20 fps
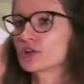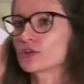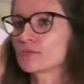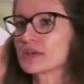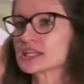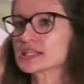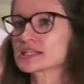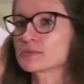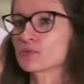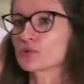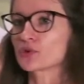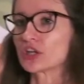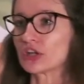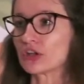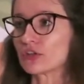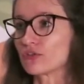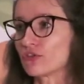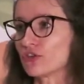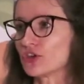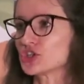not being supported
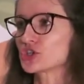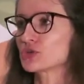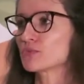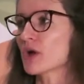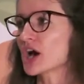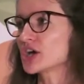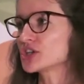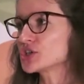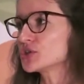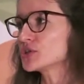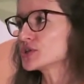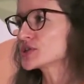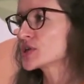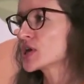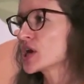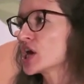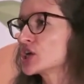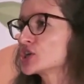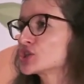in feature modules,